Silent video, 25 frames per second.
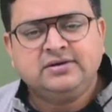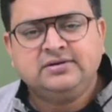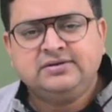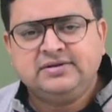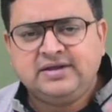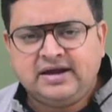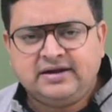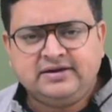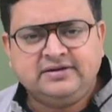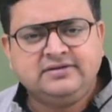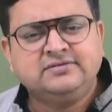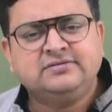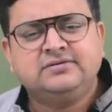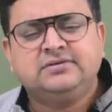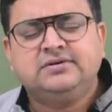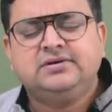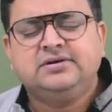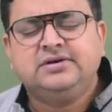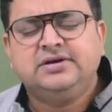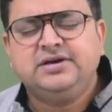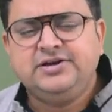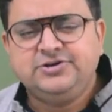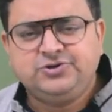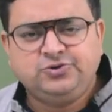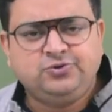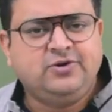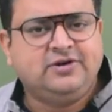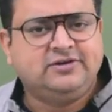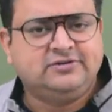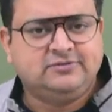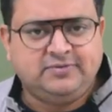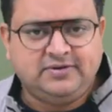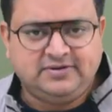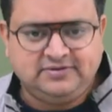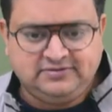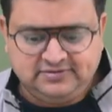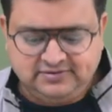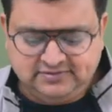That is issue
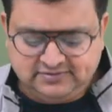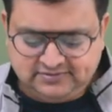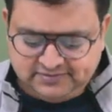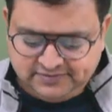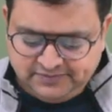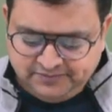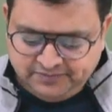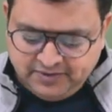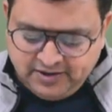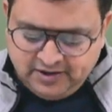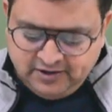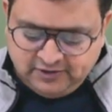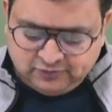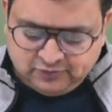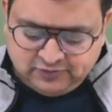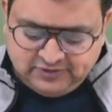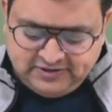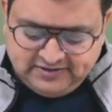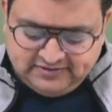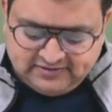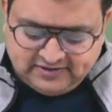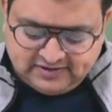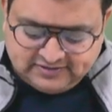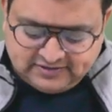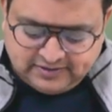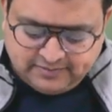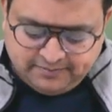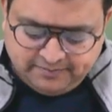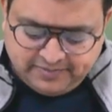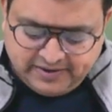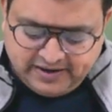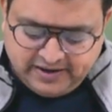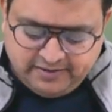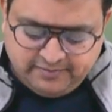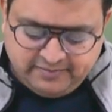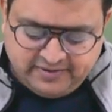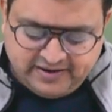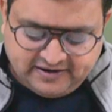expenses. So these are some
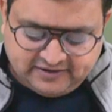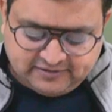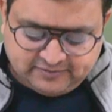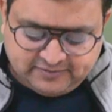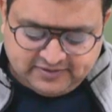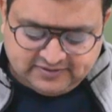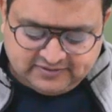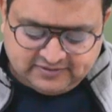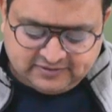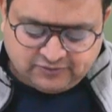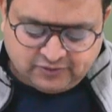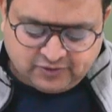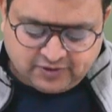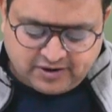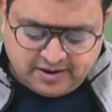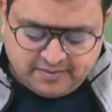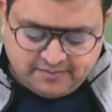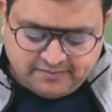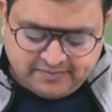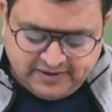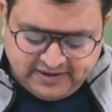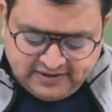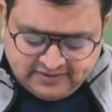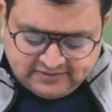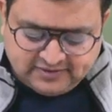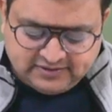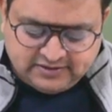preliminary expenses for companies.